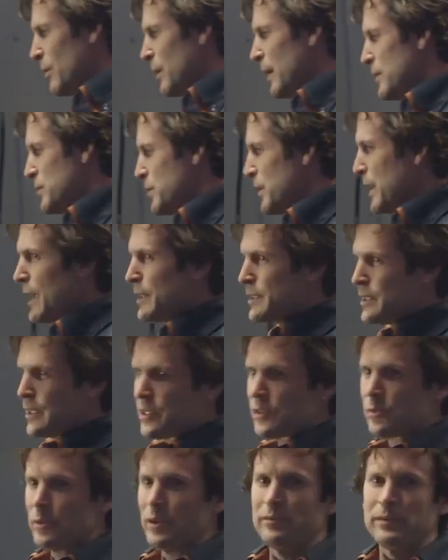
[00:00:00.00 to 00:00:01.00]
again, she has these
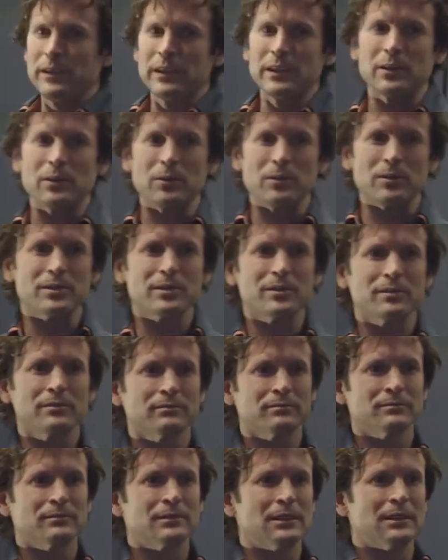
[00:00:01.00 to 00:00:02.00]
three vehicles.
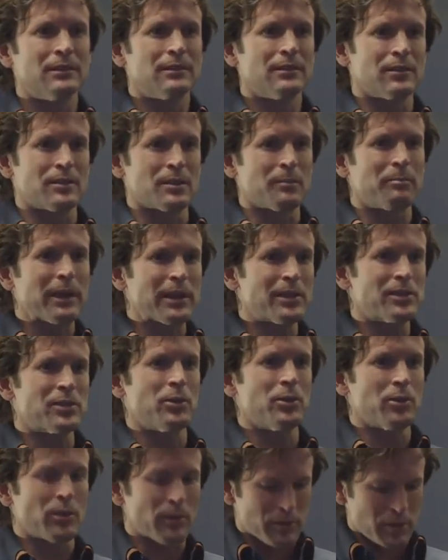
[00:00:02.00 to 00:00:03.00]
There's a pink
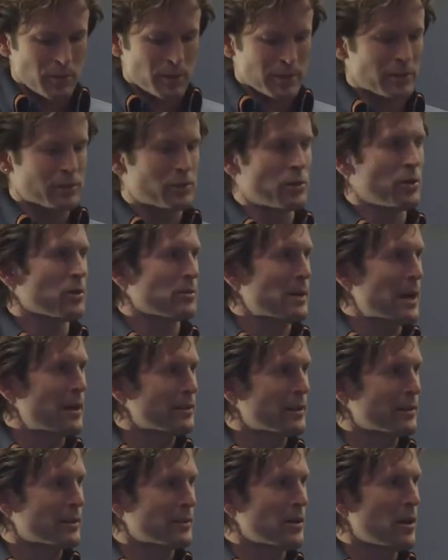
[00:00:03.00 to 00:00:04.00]
scooter if she wants to tool around
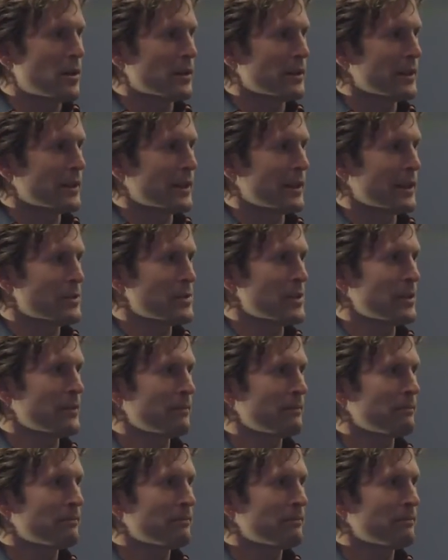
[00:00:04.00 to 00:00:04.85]
on her own in the kitchen.